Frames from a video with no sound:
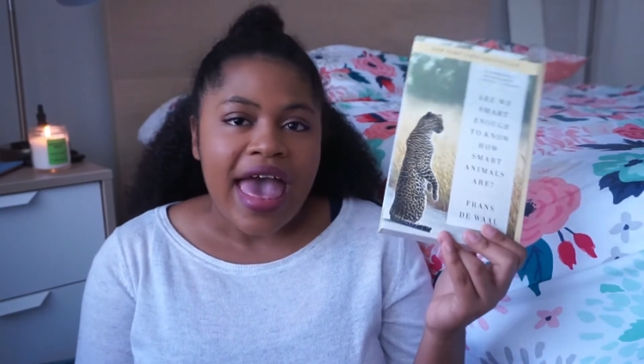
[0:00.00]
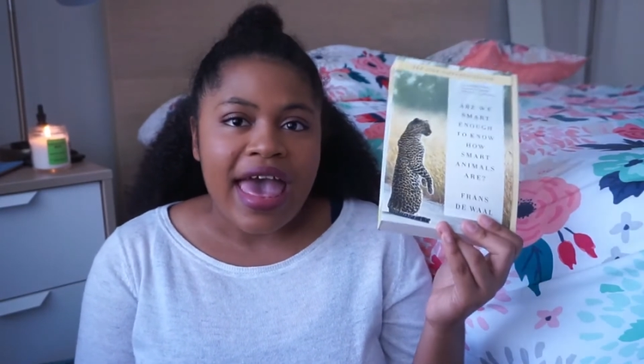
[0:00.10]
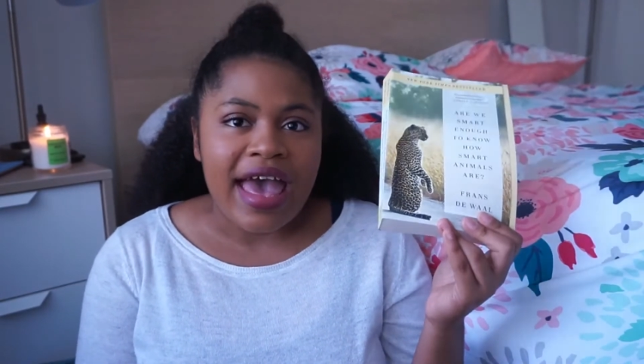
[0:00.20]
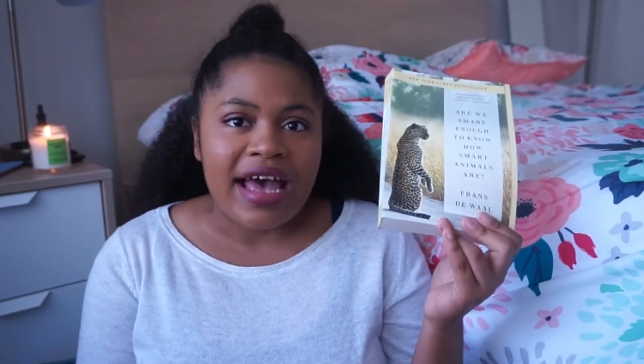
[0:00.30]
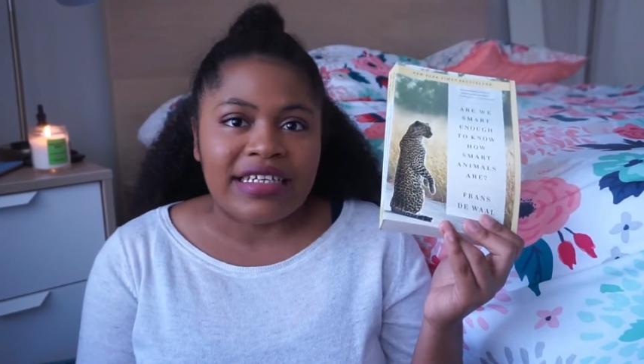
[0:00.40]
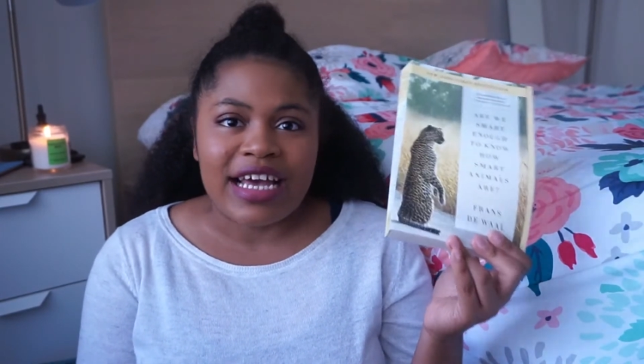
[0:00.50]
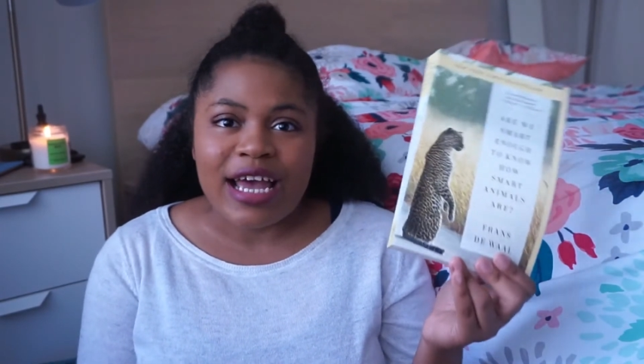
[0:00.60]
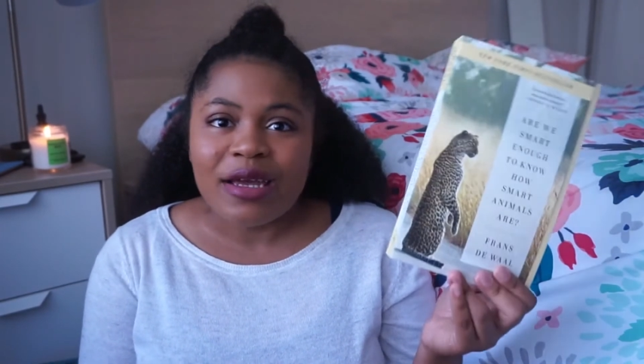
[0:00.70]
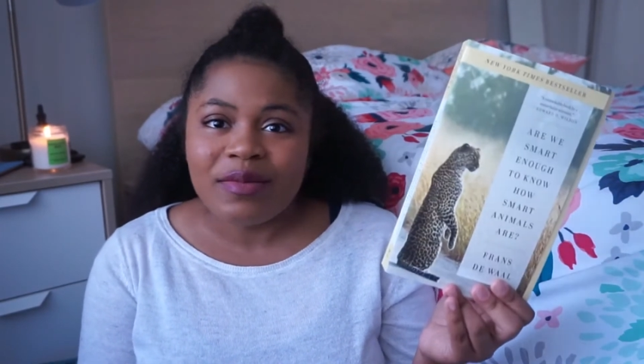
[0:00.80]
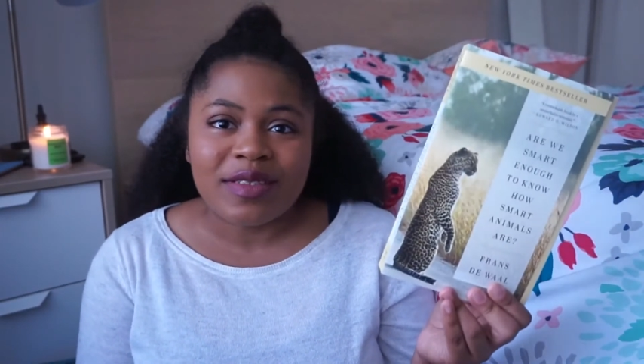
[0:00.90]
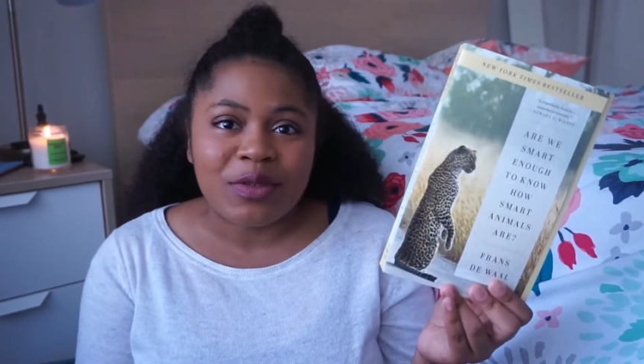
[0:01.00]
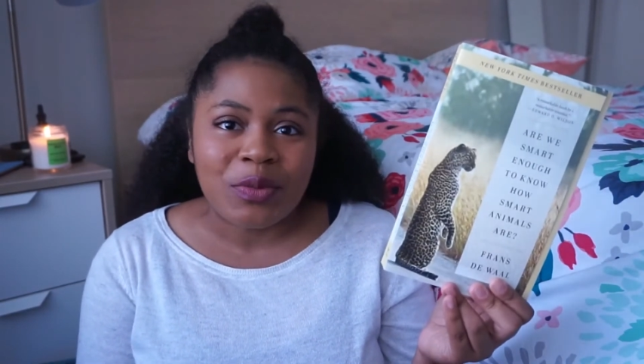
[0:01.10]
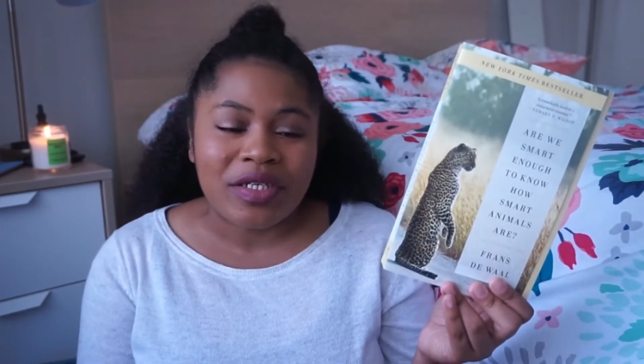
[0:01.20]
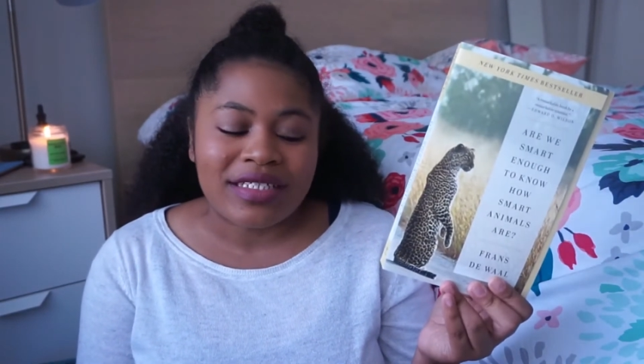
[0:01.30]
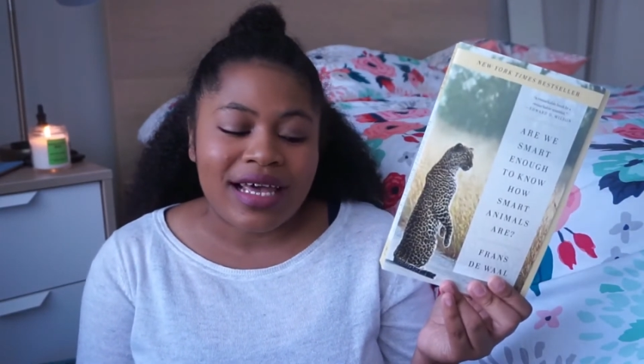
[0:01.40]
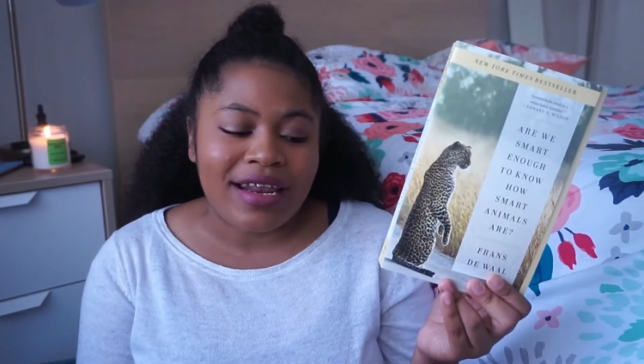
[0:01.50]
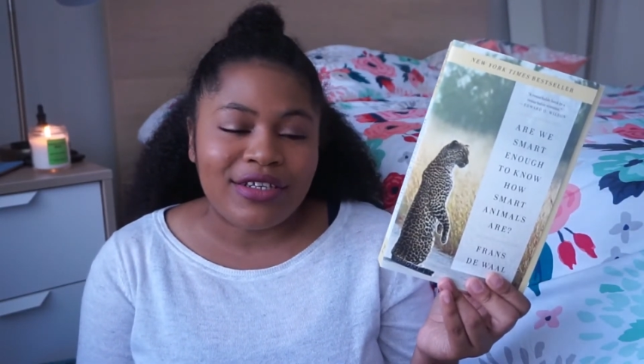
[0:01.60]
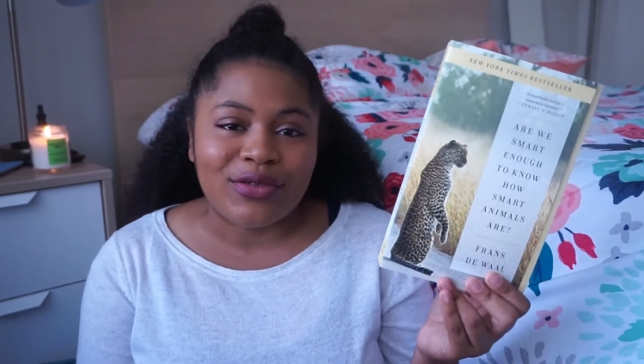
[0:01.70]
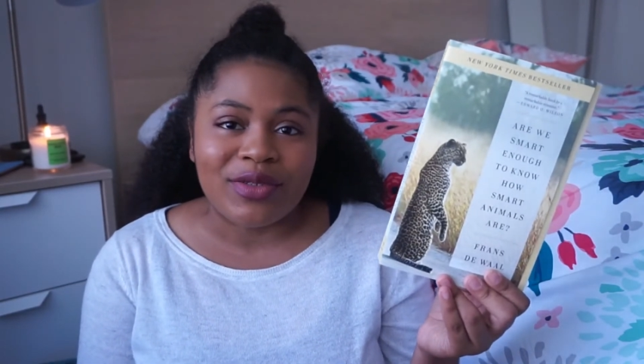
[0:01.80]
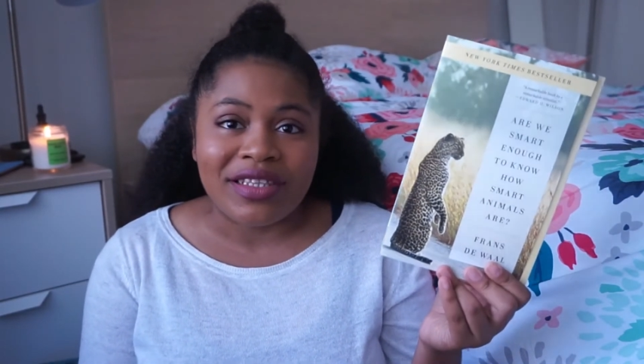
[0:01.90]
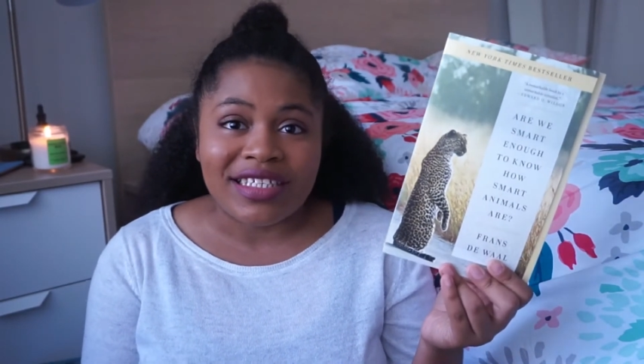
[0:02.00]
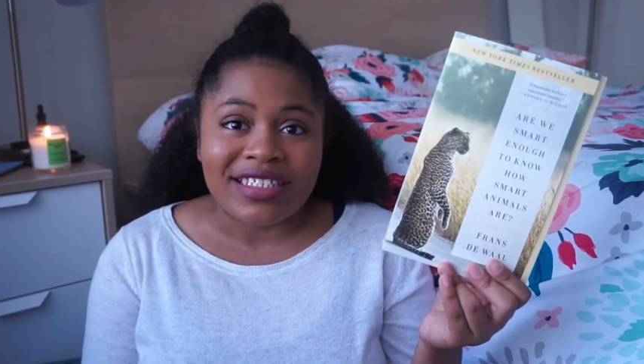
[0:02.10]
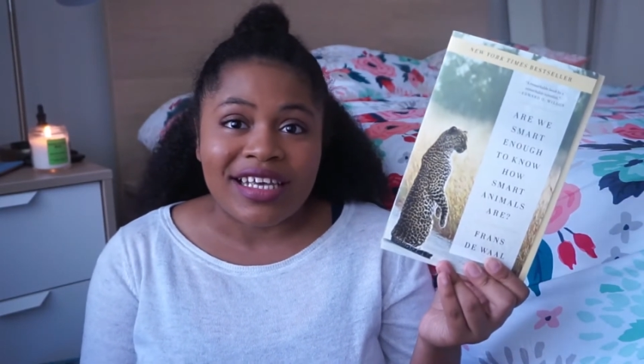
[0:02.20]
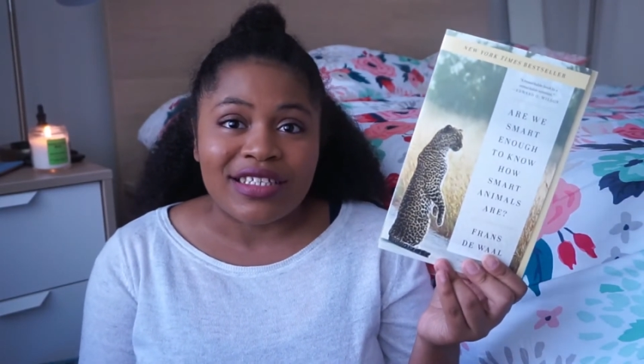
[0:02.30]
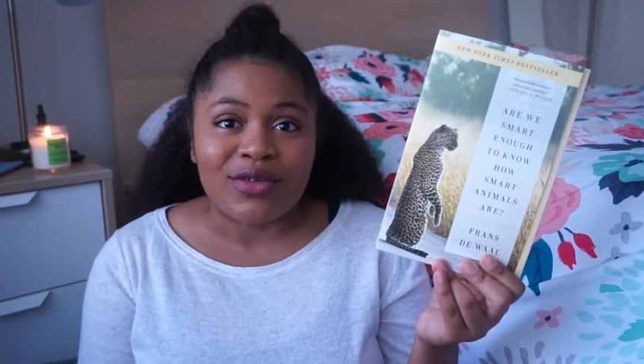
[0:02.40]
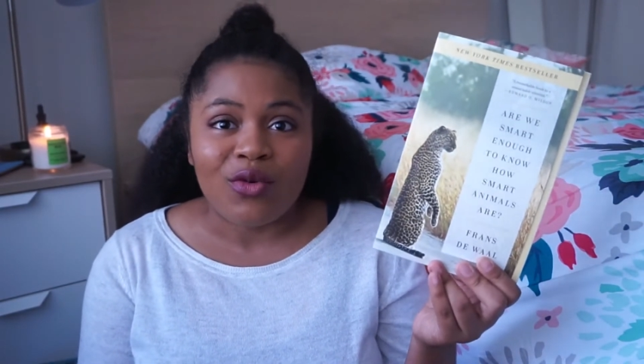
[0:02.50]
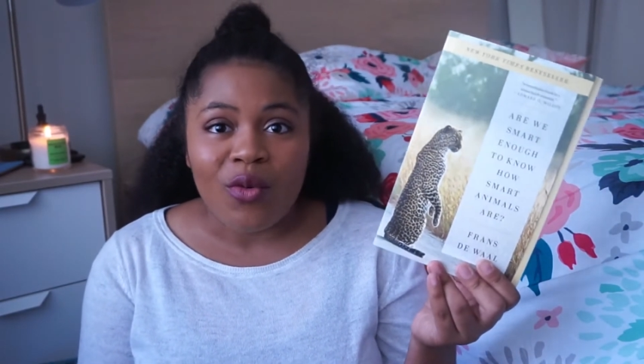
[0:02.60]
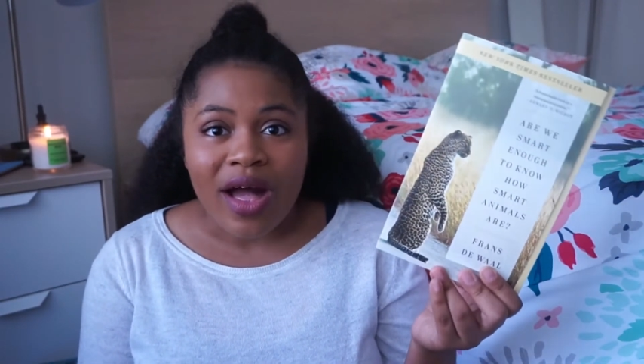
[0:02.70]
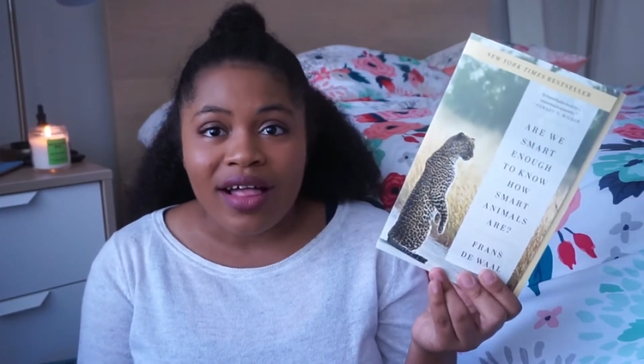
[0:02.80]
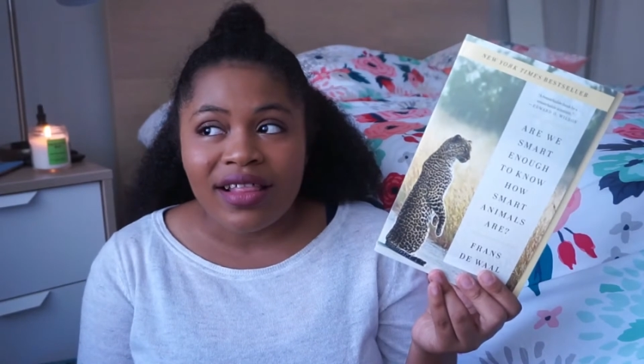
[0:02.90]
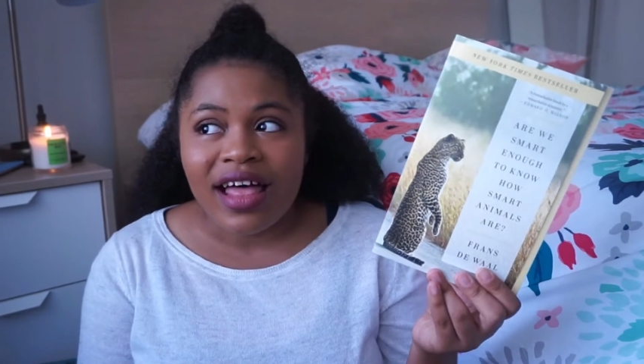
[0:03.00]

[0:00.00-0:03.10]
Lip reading: and I'm super excited to read this as well.